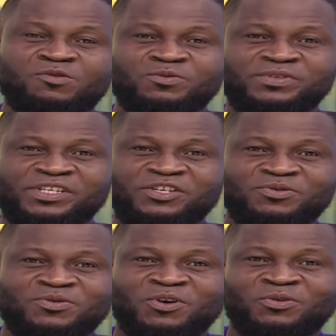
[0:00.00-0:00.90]
We'll see
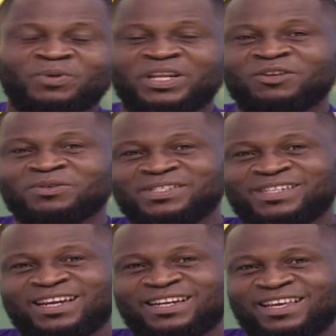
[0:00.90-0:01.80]
you, God willing, on
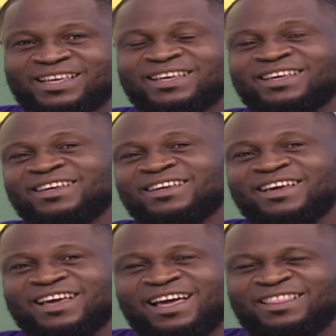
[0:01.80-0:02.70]
Sunday.
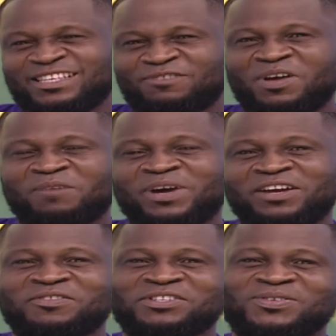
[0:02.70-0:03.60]
Uh, this far by
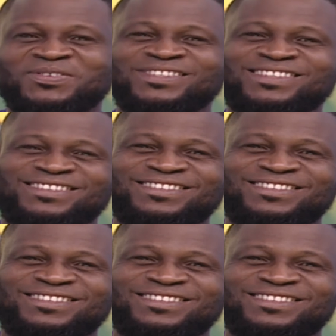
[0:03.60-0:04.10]
grace concert.